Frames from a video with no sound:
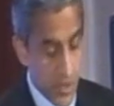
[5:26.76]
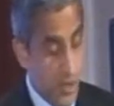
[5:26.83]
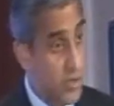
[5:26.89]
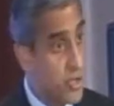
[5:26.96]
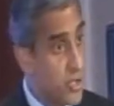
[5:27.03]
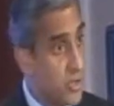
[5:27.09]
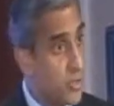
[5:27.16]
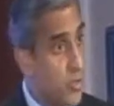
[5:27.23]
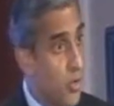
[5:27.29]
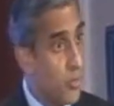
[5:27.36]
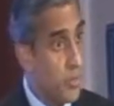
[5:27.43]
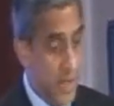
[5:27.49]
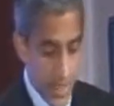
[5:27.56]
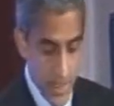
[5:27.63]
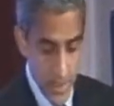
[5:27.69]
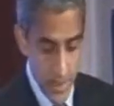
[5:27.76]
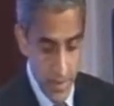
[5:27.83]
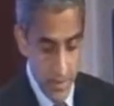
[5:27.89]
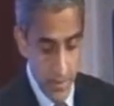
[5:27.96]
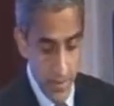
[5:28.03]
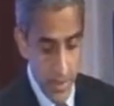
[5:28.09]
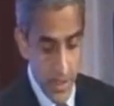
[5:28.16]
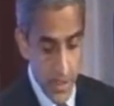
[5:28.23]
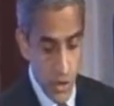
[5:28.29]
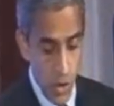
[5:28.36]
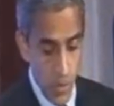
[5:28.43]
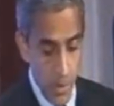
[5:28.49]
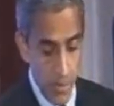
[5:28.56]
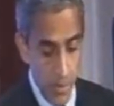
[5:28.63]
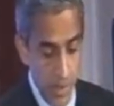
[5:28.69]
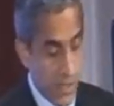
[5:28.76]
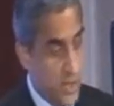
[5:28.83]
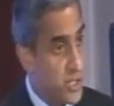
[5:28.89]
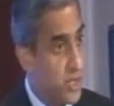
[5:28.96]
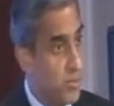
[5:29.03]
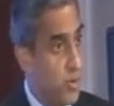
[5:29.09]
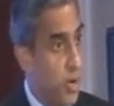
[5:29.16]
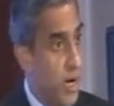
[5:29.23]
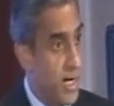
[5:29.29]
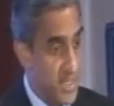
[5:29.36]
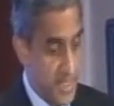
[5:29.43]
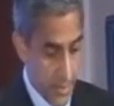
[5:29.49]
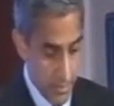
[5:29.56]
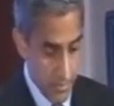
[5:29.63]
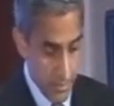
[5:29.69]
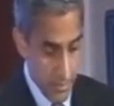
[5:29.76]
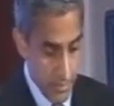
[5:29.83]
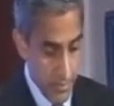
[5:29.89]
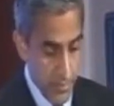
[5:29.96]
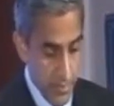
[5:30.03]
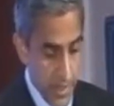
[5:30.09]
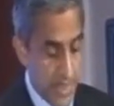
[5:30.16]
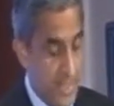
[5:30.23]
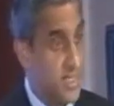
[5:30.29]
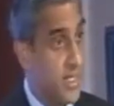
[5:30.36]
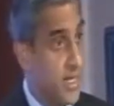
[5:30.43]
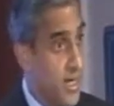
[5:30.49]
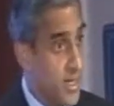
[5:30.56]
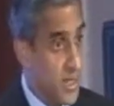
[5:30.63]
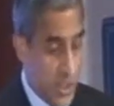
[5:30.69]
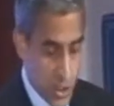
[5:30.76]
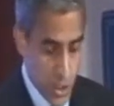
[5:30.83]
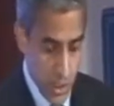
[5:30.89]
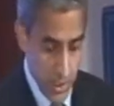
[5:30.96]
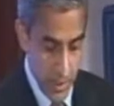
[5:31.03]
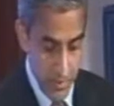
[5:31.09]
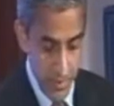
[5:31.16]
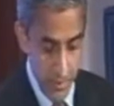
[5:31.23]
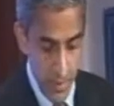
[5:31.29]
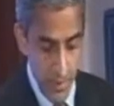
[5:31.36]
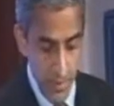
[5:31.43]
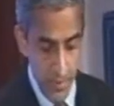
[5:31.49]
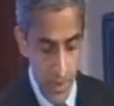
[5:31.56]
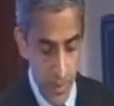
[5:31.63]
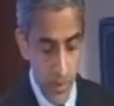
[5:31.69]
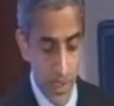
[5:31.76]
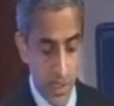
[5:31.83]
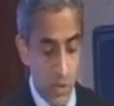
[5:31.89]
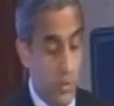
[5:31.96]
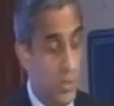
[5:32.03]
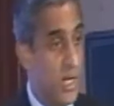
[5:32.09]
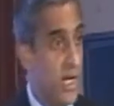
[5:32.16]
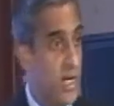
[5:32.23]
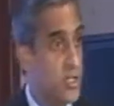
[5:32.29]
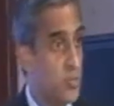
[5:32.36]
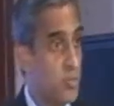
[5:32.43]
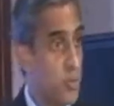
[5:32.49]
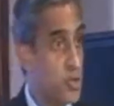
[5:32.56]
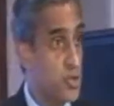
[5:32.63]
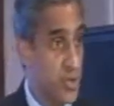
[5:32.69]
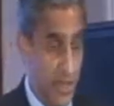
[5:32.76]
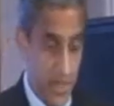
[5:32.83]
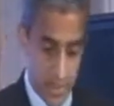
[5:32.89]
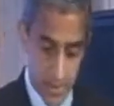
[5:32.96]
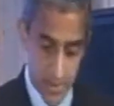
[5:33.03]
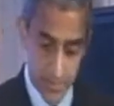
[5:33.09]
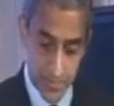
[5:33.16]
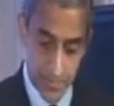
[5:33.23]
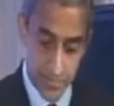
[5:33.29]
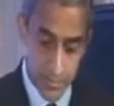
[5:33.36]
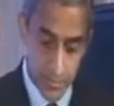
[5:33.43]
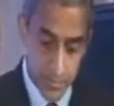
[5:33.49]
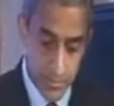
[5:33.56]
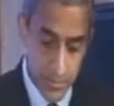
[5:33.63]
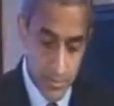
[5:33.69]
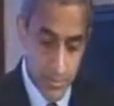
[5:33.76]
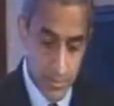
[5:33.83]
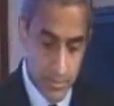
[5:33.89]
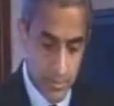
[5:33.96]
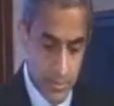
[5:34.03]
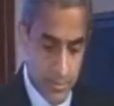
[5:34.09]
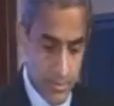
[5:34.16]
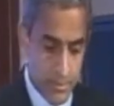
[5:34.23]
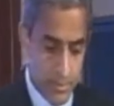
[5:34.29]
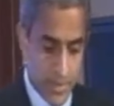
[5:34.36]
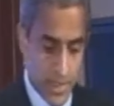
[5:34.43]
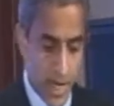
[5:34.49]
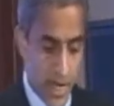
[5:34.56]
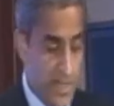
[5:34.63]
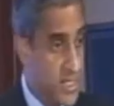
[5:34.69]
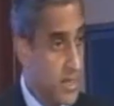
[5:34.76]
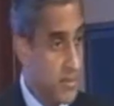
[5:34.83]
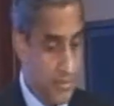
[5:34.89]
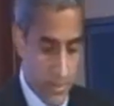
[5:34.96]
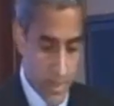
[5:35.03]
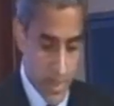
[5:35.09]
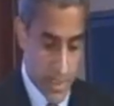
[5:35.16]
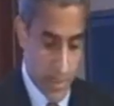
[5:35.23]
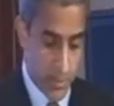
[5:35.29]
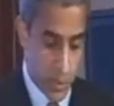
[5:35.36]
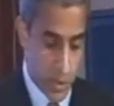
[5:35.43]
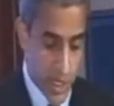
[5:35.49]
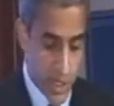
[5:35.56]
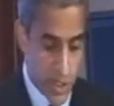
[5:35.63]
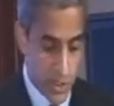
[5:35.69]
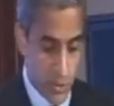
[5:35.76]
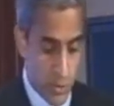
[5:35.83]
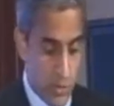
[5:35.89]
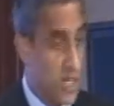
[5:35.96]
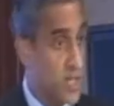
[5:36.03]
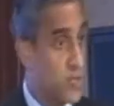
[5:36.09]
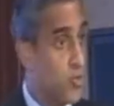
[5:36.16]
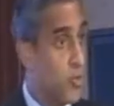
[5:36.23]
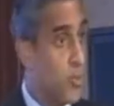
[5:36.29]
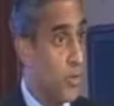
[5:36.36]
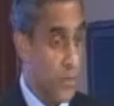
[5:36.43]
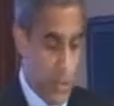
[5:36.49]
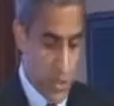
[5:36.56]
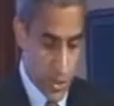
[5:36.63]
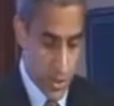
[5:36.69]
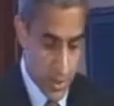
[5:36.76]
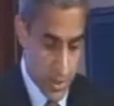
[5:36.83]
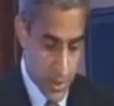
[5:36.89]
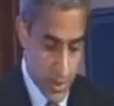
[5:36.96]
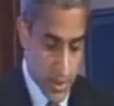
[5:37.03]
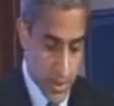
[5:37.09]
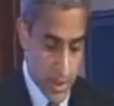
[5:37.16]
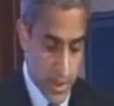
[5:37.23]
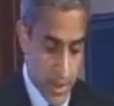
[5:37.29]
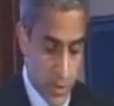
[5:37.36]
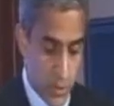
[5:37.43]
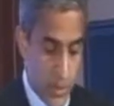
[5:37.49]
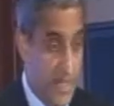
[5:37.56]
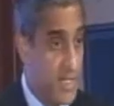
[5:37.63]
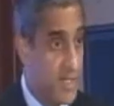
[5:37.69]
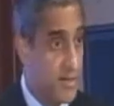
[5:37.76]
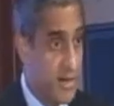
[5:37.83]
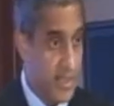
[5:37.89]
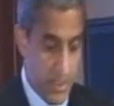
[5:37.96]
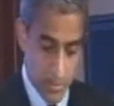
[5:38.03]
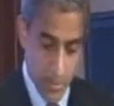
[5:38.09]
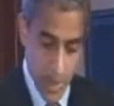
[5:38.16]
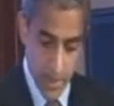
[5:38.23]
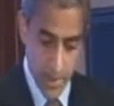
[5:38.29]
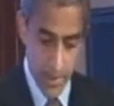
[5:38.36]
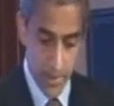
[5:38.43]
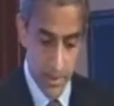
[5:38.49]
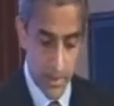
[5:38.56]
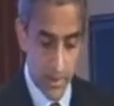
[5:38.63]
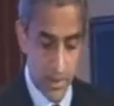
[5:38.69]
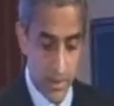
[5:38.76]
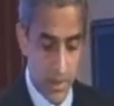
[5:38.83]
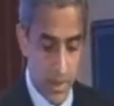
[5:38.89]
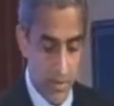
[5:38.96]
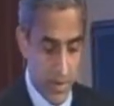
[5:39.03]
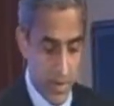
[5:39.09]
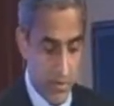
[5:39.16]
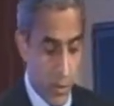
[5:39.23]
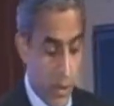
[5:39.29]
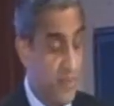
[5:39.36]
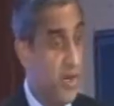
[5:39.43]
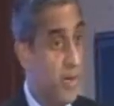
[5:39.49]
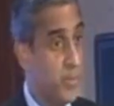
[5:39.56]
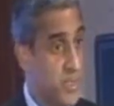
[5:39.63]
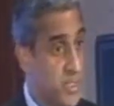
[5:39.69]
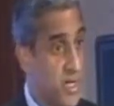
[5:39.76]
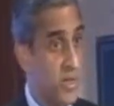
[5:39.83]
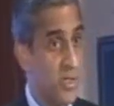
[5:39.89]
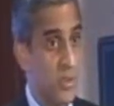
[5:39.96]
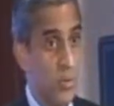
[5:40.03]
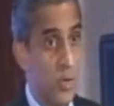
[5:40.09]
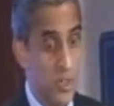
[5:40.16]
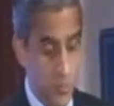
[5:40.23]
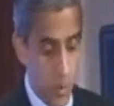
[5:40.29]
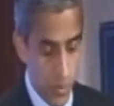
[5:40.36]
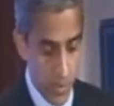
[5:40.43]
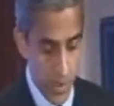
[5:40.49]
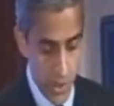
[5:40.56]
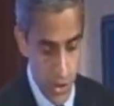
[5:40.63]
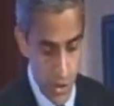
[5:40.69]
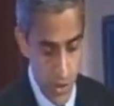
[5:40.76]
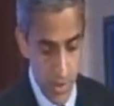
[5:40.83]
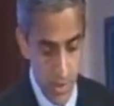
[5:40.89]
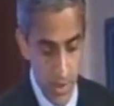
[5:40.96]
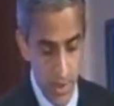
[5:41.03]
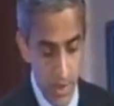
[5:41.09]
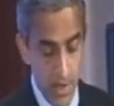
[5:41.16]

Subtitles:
The Regional Comprehensive Economic Partnership, or RCEP, is the second initiative that we can utilize to boost trade. The RCEP has the potential to transform our region into an integrated market covering 45% of the world's population